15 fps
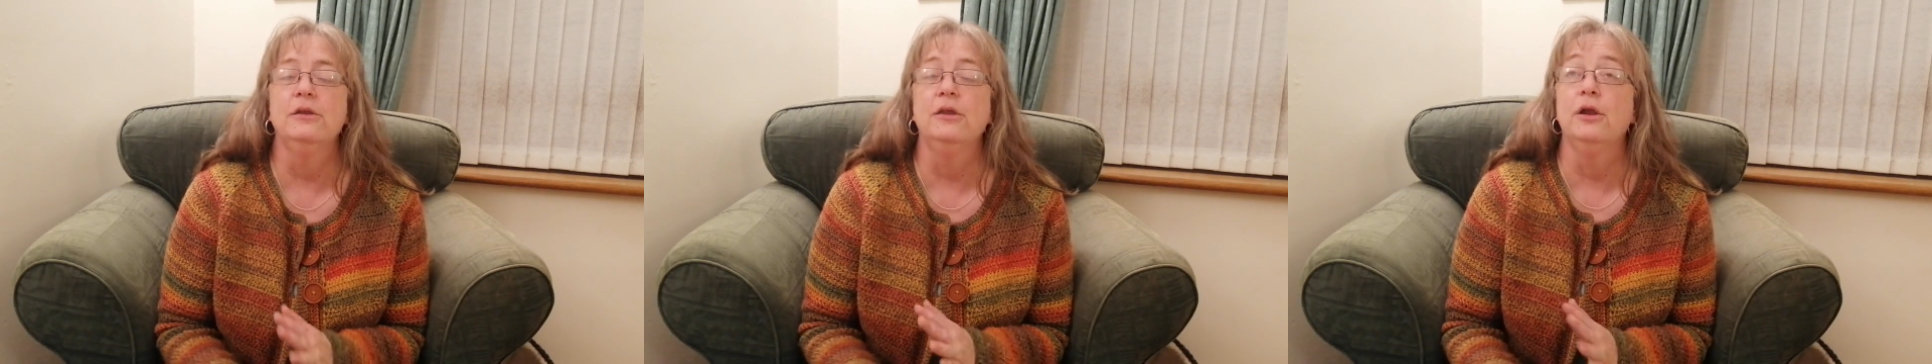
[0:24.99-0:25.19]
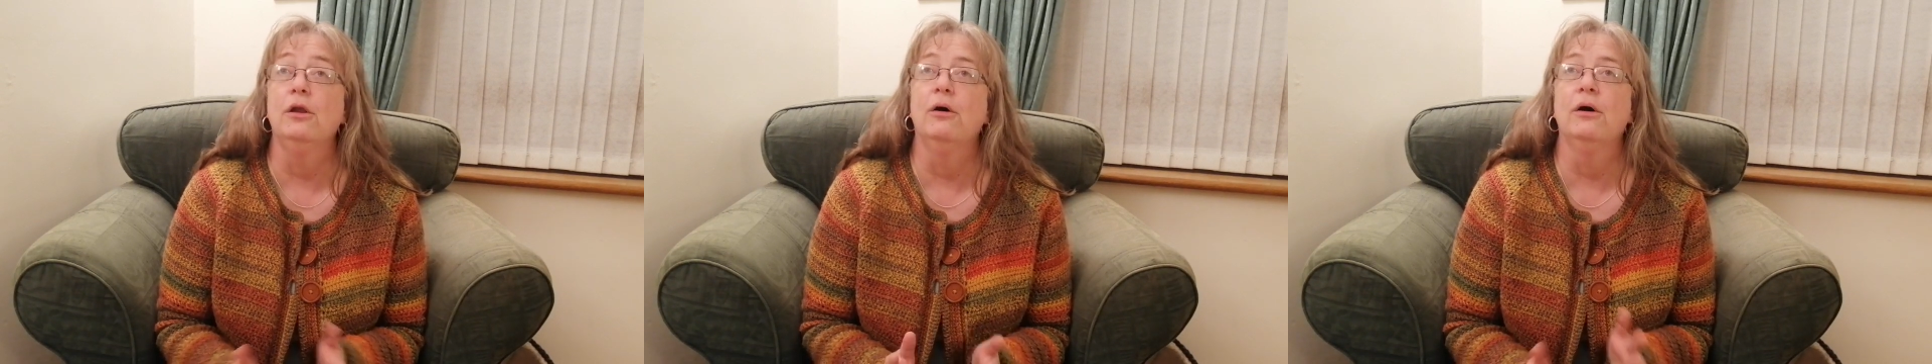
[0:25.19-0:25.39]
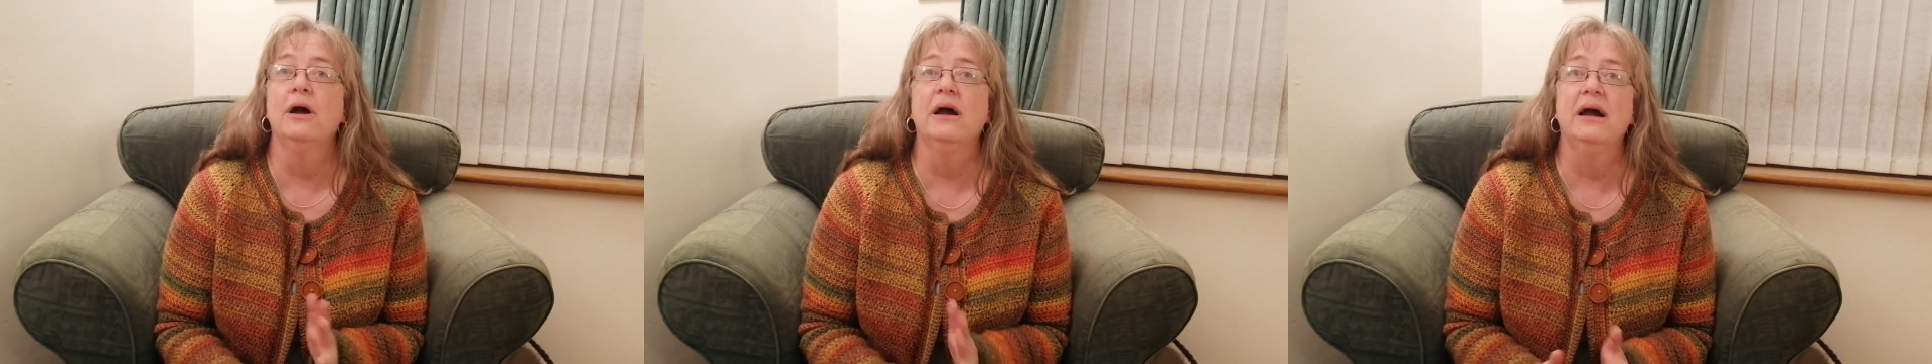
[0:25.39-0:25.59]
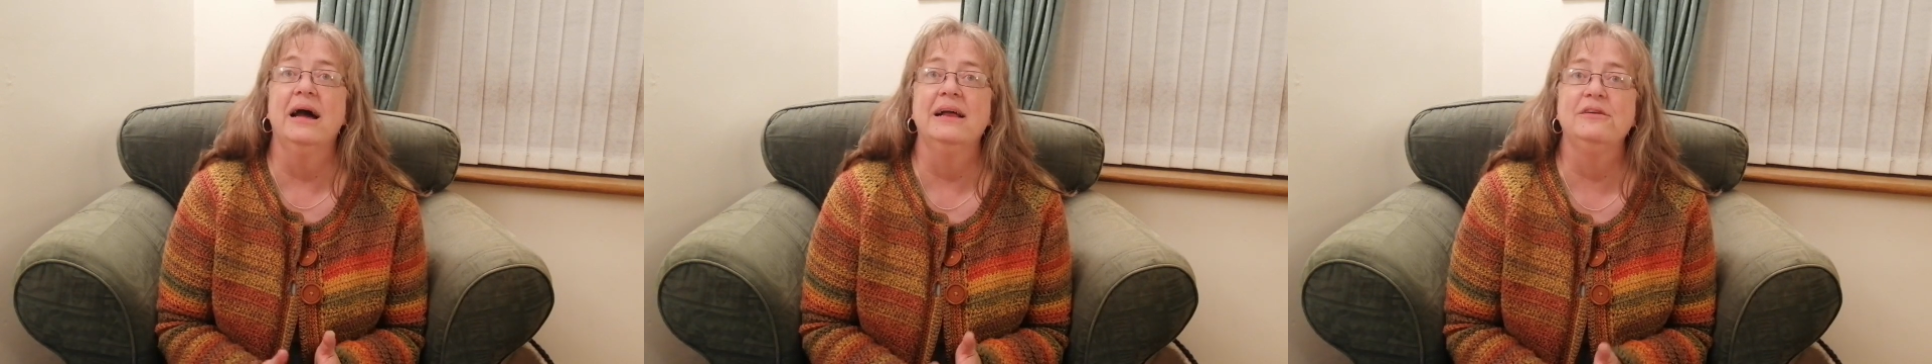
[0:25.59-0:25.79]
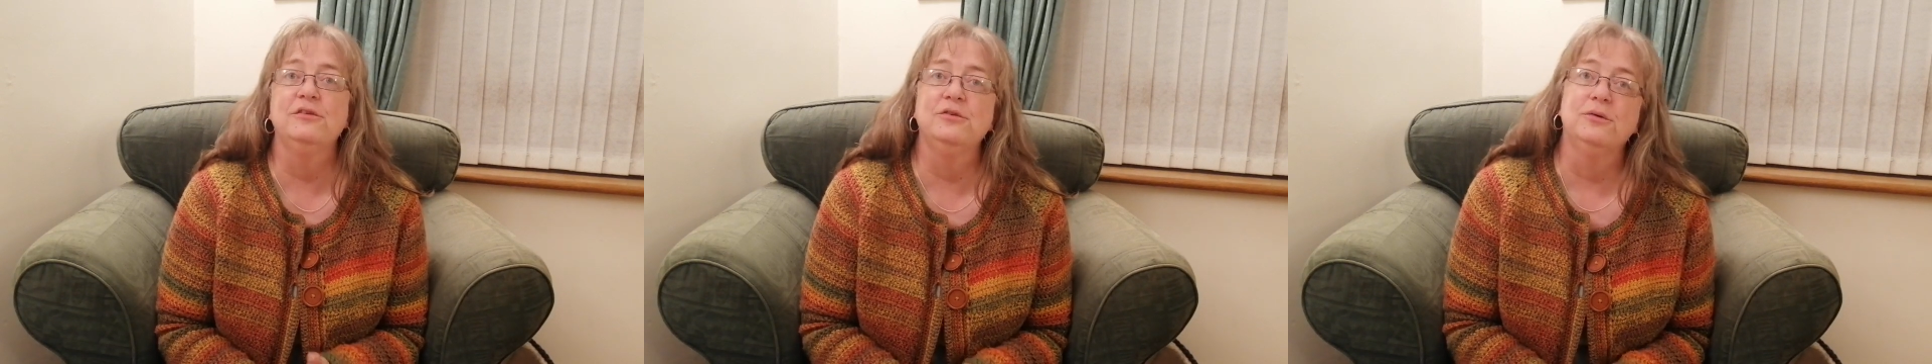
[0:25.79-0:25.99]
longer
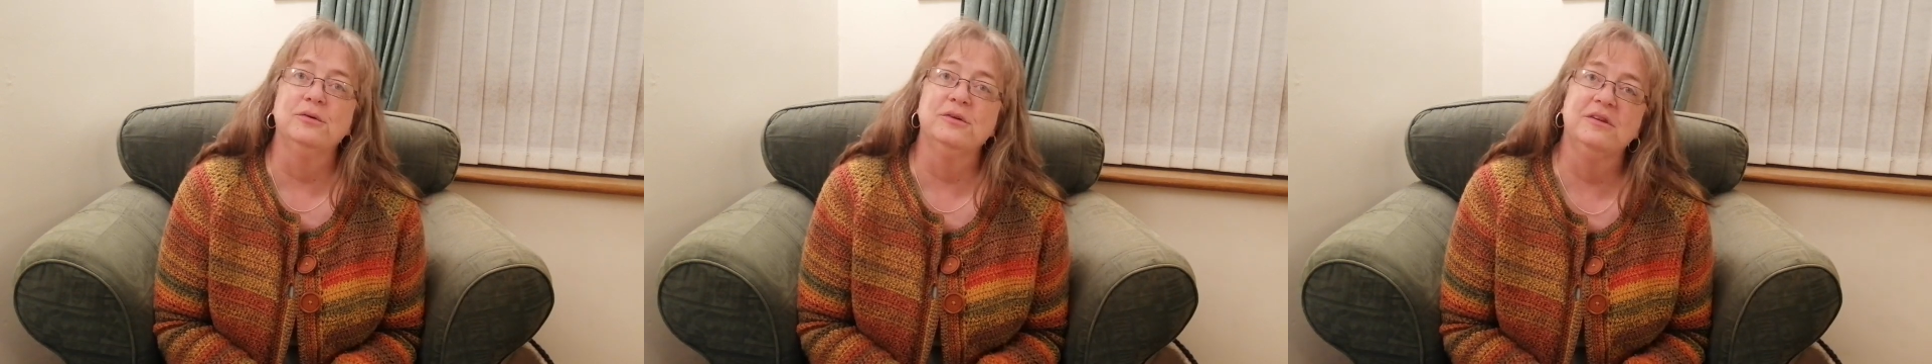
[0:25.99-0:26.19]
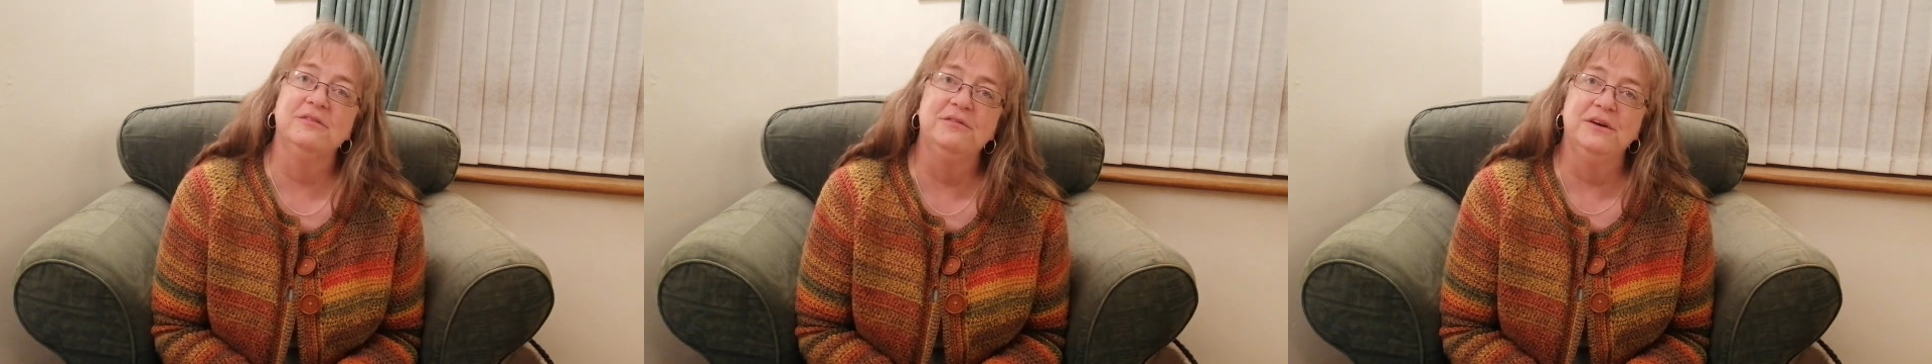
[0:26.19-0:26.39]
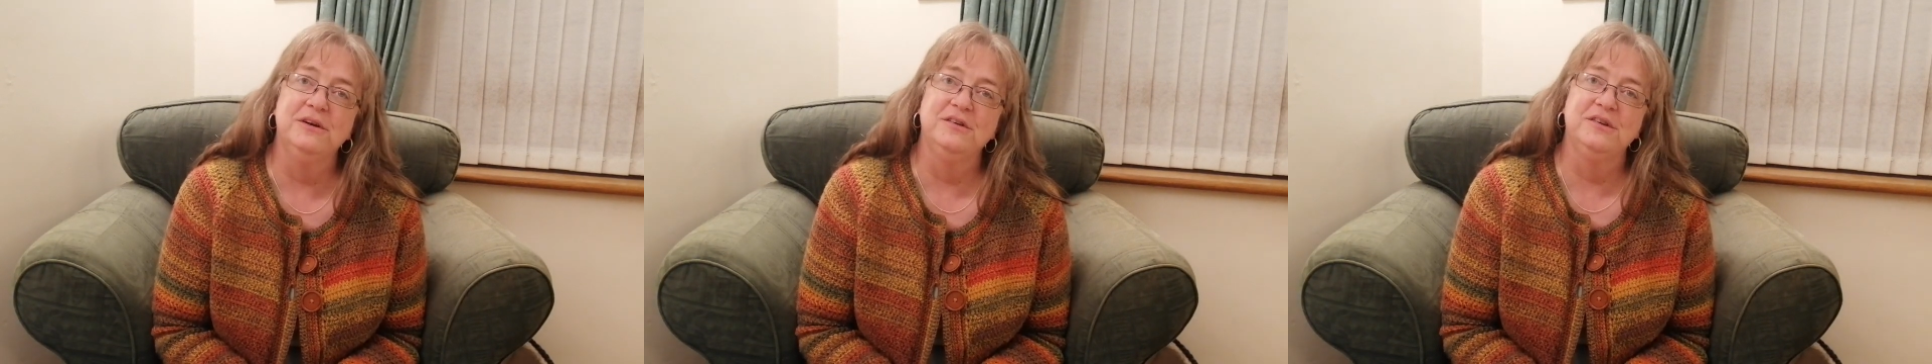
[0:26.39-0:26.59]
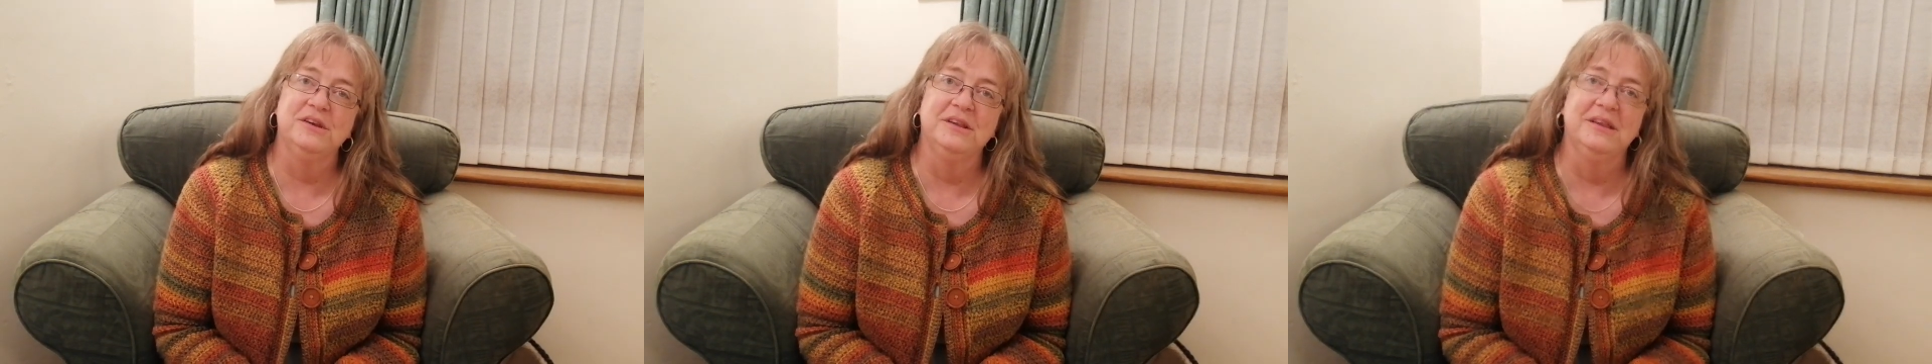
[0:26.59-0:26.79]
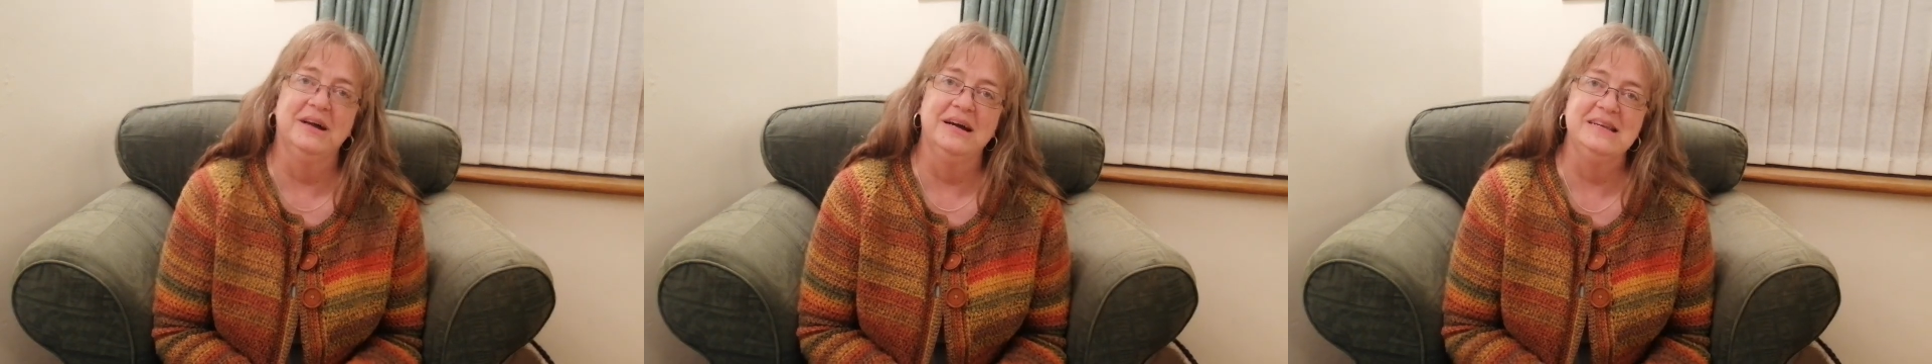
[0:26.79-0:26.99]
and shorter
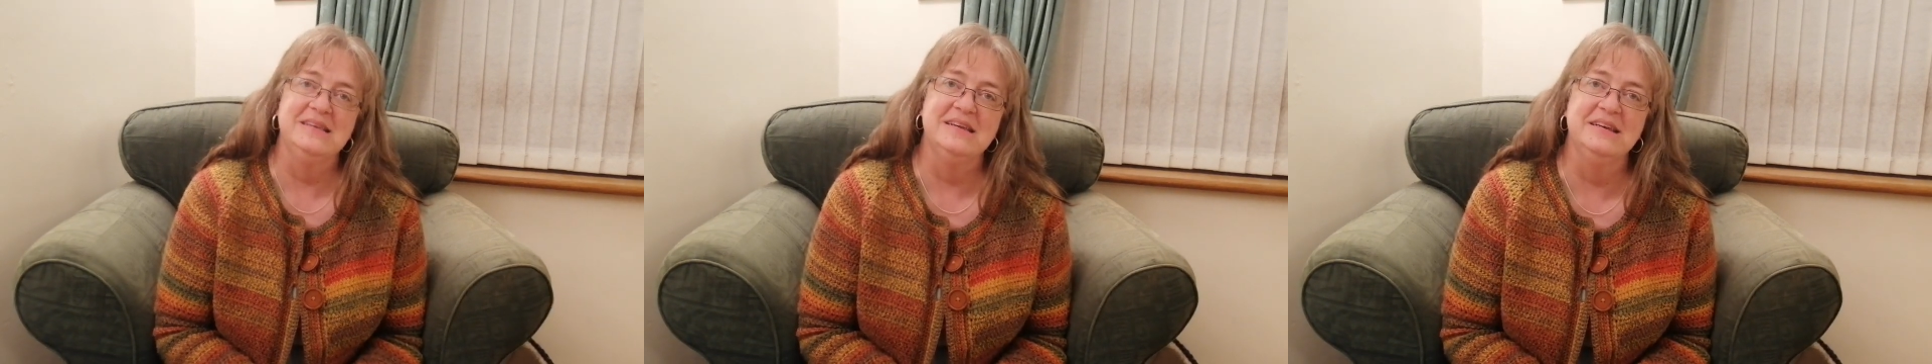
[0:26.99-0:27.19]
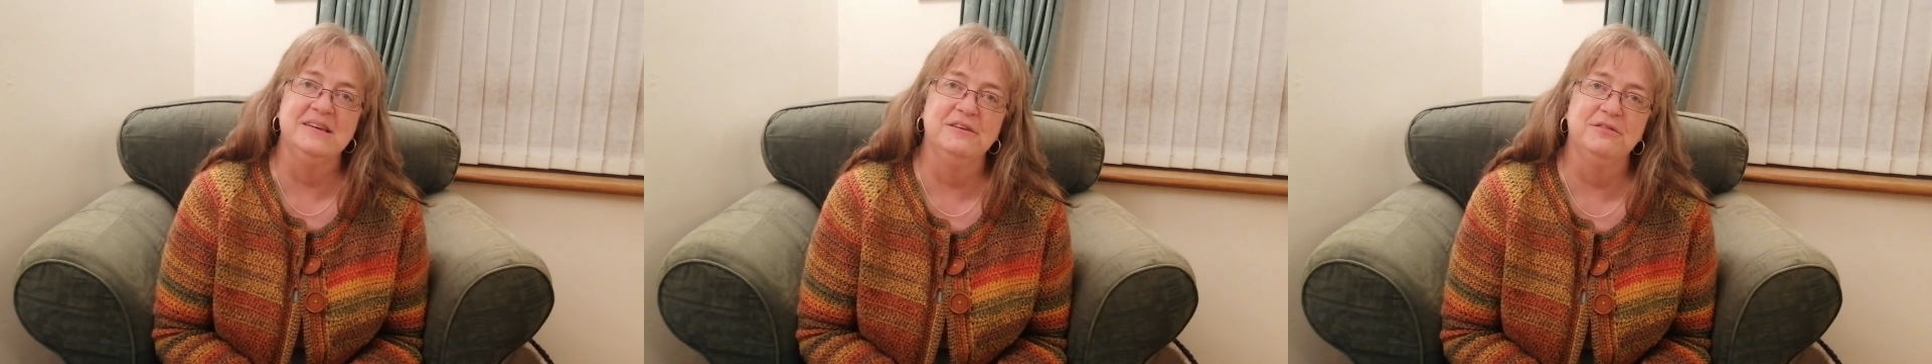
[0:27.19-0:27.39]
version that I did